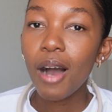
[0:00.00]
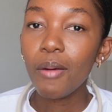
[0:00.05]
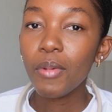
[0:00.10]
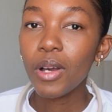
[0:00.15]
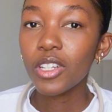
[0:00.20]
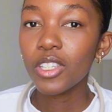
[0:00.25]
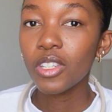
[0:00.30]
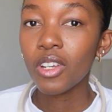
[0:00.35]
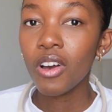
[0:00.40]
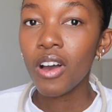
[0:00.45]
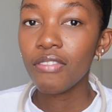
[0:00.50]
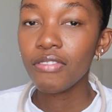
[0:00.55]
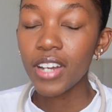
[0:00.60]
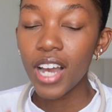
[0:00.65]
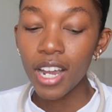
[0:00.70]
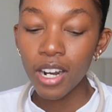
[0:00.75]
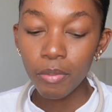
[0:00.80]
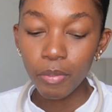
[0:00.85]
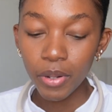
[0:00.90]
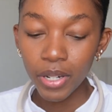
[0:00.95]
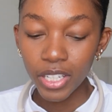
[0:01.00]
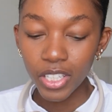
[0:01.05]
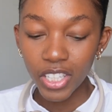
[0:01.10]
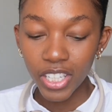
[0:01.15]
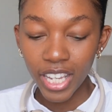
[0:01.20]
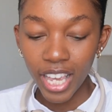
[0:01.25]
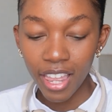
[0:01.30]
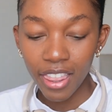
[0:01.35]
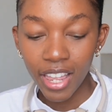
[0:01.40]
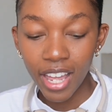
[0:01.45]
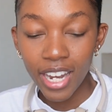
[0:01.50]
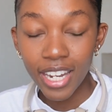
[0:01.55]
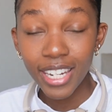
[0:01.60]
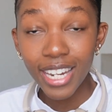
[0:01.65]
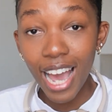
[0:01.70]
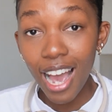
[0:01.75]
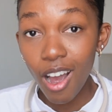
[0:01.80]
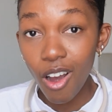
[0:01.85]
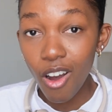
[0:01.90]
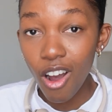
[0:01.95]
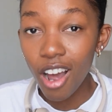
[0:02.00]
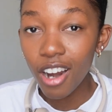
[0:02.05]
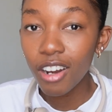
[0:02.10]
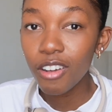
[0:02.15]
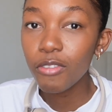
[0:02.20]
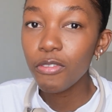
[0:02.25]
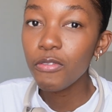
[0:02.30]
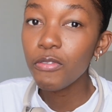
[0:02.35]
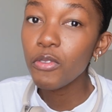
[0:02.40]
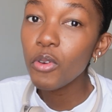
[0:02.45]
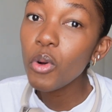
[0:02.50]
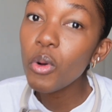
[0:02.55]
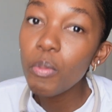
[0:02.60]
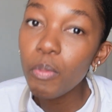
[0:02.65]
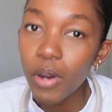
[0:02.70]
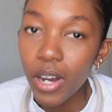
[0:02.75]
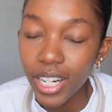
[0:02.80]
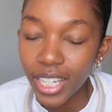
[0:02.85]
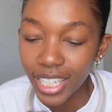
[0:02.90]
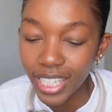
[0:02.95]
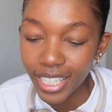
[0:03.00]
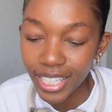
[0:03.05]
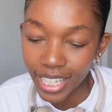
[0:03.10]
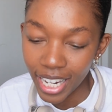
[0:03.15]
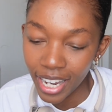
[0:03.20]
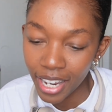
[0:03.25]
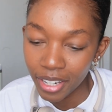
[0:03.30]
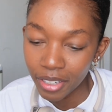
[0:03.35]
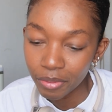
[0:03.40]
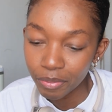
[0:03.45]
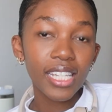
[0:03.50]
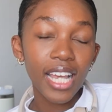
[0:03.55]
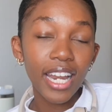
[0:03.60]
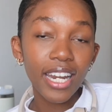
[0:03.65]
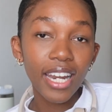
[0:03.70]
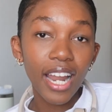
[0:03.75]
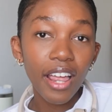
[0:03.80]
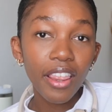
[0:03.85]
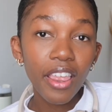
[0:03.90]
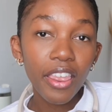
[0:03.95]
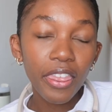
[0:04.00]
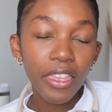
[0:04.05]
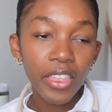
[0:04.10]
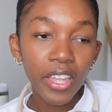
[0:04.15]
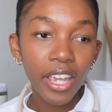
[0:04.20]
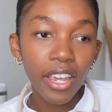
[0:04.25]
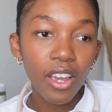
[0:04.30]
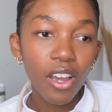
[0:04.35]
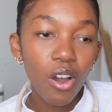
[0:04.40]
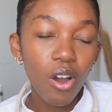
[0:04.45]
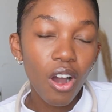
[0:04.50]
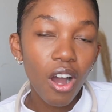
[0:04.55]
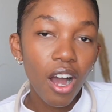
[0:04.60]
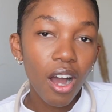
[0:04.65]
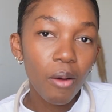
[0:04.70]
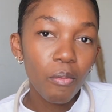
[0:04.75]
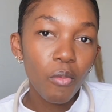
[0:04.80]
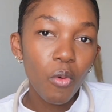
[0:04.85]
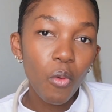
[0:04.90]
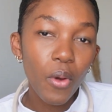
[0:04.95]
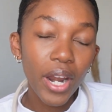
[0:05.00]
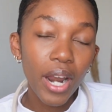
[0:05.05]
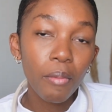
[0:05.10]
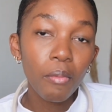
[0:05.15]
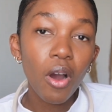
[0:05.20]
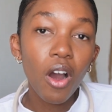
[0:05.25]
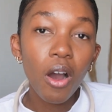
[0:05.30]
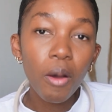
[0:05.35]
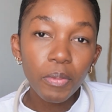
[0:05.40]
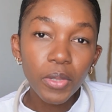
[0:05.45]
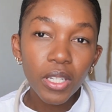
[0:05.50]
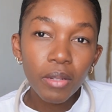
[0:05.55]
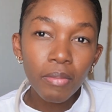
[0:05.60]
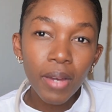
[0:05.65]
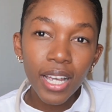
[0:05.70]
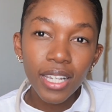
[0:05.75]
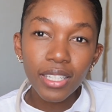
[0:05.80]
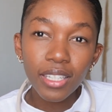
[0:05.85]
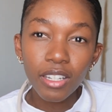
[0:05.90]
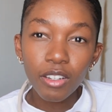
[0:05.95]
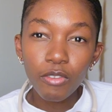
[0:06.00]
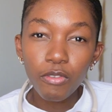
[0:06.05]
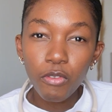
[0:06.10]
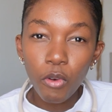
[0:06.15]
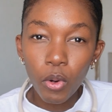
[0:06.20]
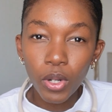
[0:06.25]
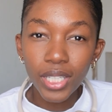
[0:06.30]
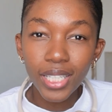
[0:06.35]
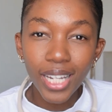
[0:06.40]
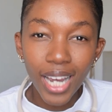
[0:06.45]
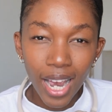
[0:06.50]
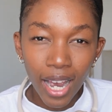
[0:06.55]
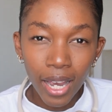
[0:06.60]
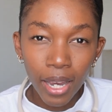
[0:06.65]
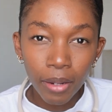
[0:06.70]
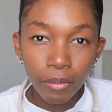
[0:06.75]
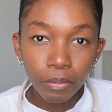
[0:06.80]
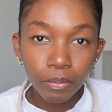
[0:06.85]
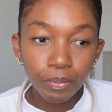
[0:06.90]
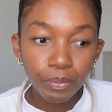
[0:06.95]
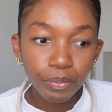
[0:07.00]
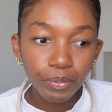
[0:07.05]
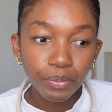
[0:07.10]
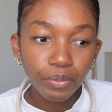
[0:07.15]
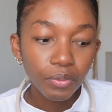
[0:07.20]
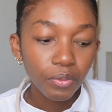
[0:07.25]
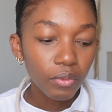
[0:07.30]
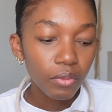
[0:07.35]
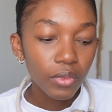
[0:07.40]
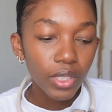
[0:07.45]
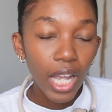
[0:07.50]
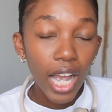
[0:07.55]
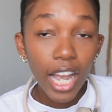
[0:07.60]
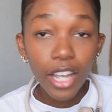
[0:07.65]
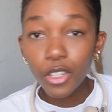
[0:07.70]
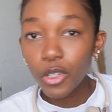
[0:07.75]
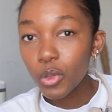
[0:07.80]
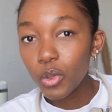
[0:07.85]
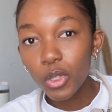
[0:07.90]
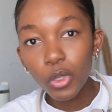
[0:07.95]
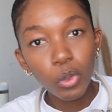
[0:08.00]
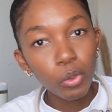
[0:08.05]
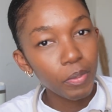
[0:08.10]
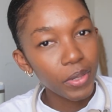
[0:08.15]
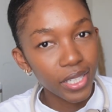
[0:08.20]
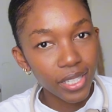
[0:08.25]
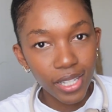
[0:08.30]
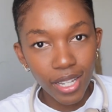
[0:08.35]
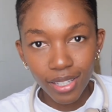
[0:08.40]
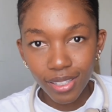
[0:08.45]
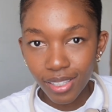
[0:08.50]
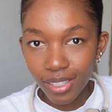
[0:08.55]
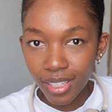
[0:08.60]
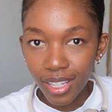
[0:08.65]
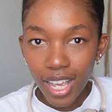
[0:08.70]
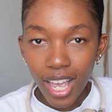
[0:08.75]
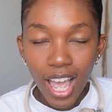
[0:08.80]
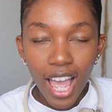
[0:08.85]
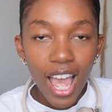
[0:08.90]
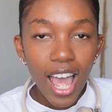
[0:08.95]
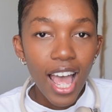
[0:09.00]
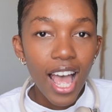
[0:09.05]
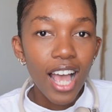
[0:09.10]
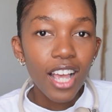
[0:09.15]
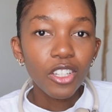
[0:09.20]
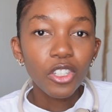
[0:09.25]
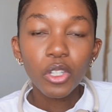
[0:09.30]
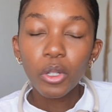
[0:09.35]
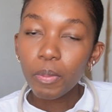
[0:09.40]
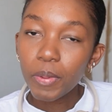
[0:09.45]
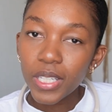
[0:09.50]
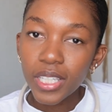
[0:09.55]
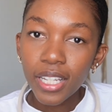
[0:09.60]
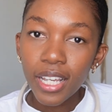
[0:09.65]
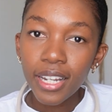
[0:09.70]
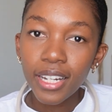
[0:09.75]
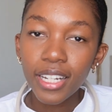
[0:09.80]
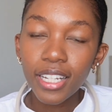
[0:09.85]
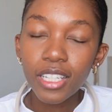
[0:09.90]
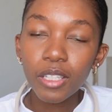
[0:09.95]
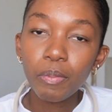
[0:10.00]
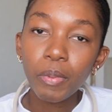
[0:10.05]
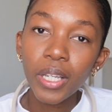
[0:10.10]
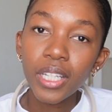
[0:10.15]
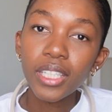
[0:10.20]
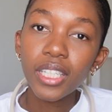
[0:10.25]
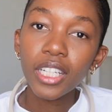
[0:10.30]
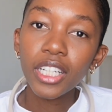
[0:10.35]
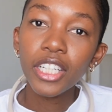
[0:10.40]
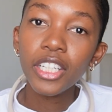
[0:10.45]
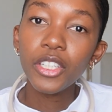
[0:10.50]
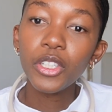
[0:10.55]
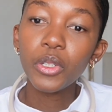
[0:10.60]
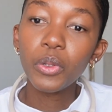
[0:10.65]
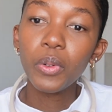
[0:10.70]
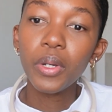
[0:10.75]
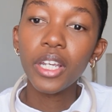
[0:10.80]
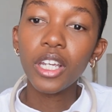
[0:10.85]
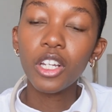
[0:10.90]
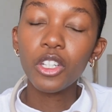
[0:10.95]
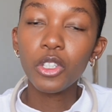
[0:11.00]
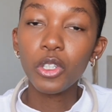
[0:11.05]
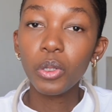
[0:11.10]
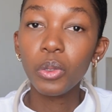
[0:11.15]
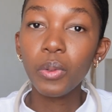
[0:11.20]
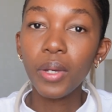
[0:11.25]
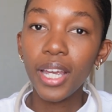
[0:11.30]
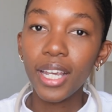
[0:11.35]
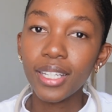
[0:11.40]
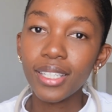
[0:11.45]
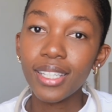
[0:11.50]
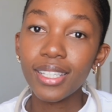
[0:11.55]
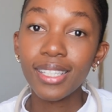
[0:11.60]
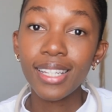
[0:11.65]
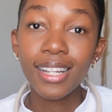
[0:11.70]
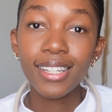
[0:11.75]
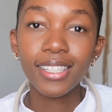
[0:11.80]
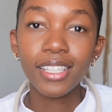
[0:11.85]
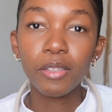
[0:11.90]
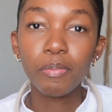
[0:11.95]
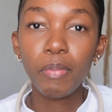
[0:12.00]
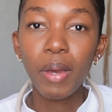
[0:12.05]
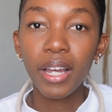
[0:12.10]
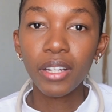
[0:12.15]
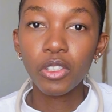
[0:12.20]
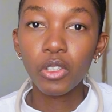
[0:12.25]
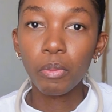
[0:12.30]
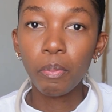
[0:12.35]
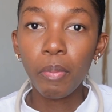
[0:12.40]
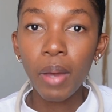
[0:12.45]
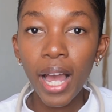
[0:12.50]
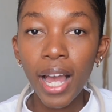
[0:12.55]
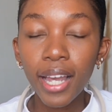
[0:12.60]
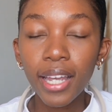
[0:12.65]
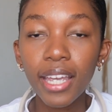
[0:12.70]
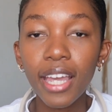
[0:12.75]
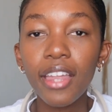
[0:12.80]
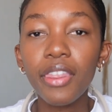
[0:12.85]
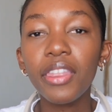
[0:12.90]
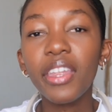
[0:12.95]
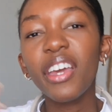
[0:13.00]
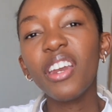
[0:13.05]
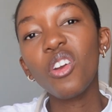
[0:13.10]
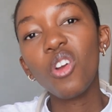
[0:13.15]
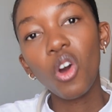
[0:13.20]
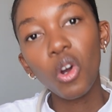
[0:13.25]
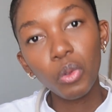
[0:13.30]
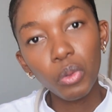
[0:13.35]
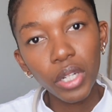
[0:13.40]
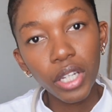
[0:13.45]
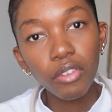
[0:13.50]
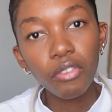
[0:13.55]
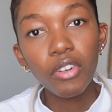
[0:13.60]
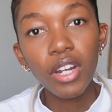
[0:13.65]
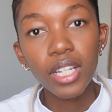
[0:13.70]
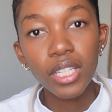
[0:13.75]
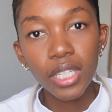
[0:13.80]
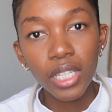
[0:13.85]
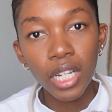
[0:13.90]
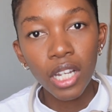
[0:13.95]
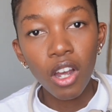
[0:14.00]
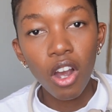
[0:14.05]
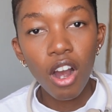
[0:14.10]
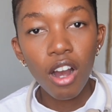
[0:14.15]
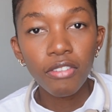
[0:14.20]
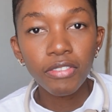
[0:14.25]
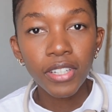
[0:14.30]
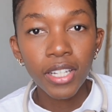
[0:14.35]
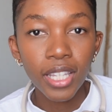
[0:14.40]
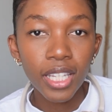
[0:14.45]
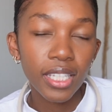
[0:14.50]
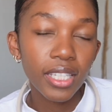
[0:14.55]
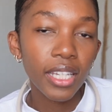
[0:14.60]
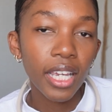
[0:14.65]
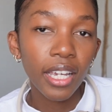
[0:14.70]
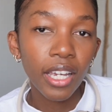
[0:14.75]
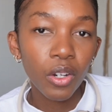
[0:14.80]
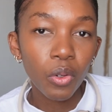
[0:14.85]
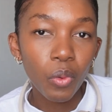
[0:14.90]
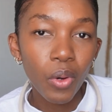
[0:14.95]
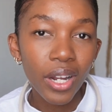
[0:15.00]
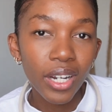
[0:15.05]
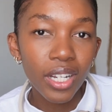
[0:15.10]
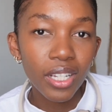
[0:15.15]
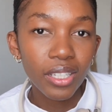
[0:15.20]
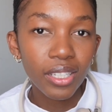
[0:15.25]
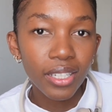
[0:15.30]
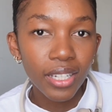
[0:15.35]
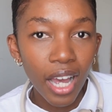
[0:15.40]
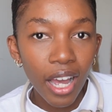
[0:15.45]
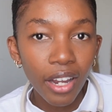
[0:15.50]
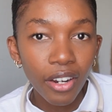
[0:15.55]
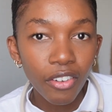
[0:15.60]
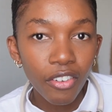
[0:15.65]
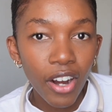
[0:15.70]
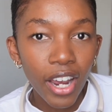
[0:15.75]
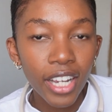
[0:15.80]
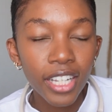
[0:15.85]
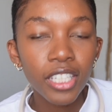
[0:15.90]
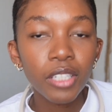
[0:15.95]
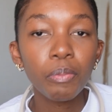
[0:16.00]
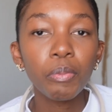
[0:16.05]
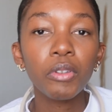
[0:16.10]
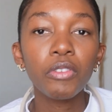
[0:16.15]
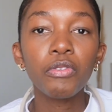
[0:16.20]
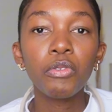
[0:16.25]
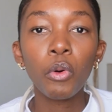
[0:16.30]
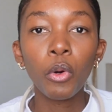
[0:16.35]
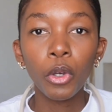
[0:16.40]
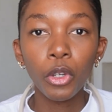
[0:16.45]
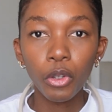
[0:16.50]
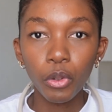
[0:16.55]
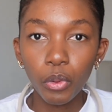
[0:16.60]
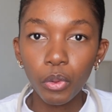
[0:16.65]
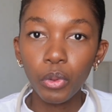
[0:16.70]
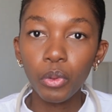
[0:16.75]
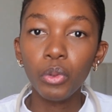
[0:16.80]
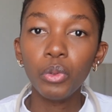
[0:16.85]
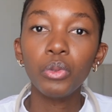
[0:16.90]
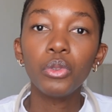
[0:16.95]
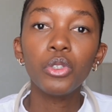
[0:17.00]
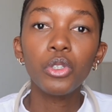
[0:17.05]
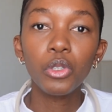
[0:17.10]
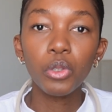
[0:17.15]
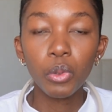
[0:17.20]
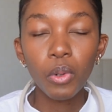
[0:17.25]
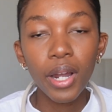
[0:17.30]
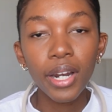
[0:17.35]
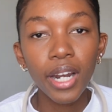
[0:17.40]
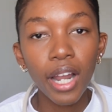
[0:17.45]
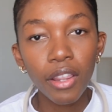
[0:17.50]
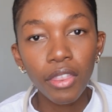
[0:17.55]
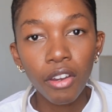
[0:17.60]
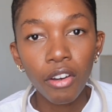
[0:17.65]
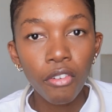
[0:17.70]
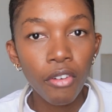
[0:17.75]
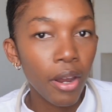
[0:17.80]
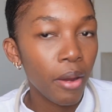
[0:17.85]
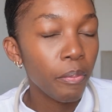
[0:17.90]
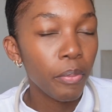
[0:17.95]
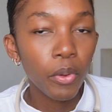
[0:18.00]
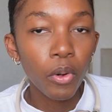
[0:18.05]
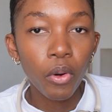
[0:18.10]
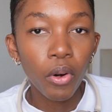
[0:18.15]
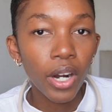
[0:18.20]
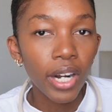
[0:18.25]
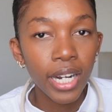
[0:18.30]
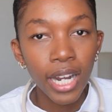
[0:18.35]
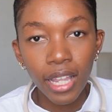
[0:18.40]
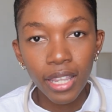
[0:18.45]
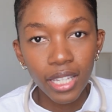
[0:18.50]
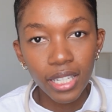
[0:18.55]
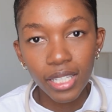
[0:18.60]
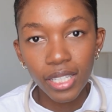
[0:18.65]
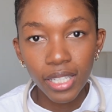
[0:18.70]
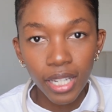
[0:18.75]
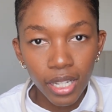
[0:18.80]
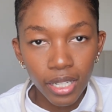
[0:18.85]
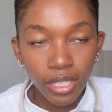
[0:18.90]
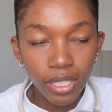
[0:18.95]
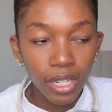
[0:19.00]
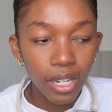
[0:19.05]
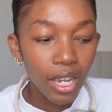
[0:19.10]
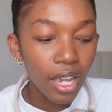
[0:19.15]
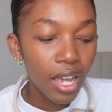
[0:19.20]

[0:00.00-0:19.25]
so I've kind of put it together. Now, on a full body day, another thing, when I'm optimizing for time, I do supersets. Superset is basically doing 2 exercises back to back and then only resting after the second one is done, right? Before you do another rep or another set.